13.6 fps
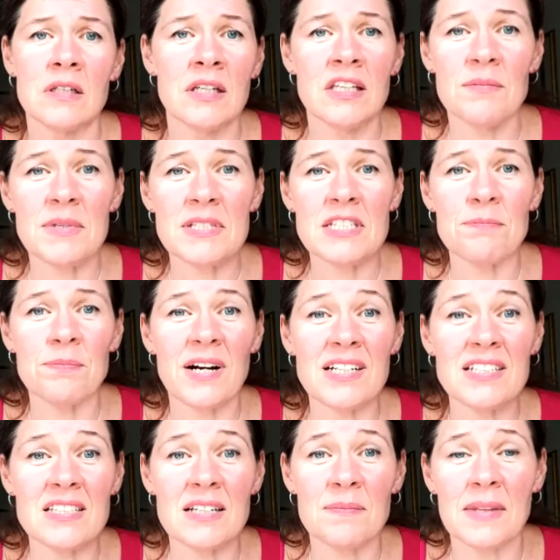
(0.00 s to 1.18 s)
You must have
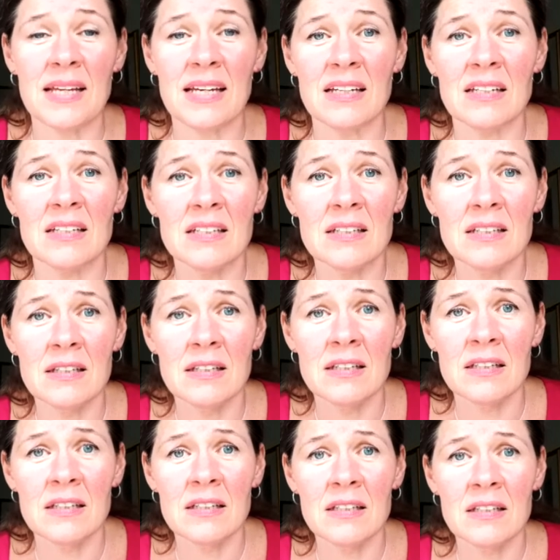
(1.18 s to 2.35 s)
pressed something.
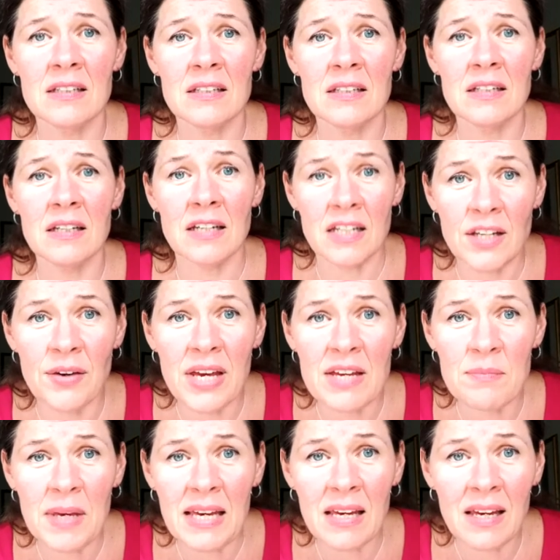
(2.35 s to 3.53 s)
Can you hear
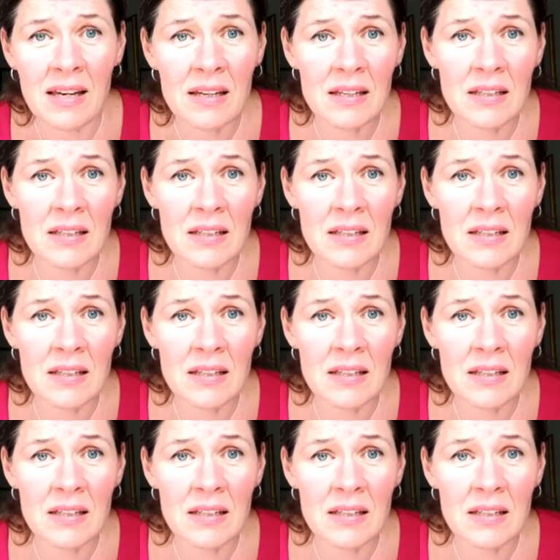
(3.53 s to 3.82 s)
me?